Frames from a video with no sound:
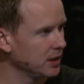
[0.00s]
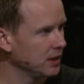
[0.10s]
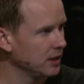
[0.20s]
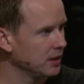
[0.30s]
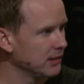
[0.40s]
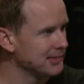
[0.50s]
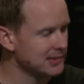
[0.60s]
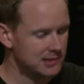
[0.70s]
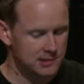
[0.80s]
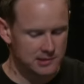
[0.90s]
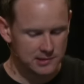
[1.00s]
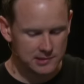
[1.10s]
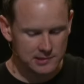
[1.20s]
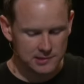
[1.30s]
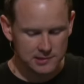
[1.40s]

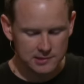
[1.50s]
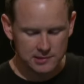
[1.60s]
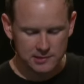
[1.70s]
No one is speaking in this clip.